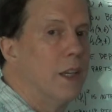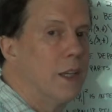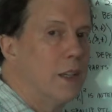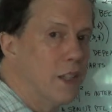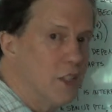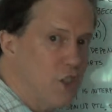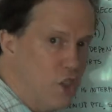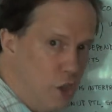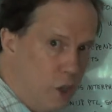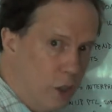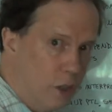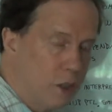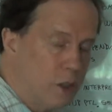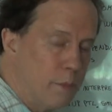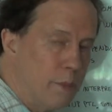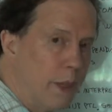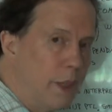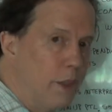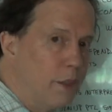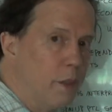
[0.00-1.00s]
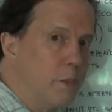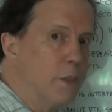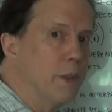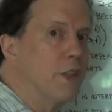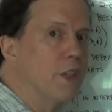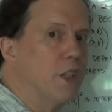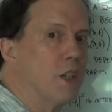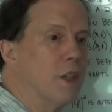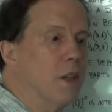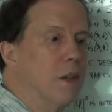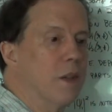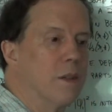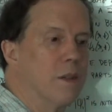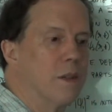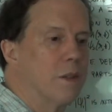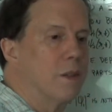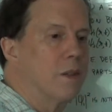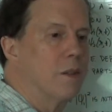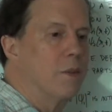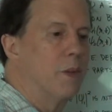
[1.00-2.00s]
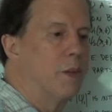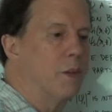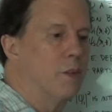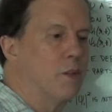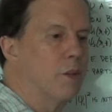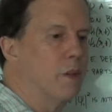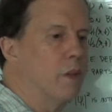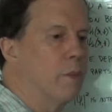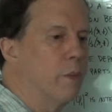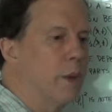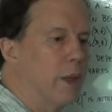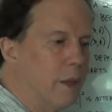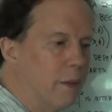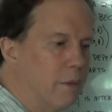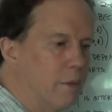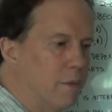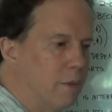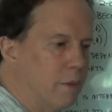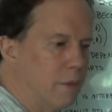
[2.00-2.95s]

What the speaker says: does not depend on the position. So we're not talking about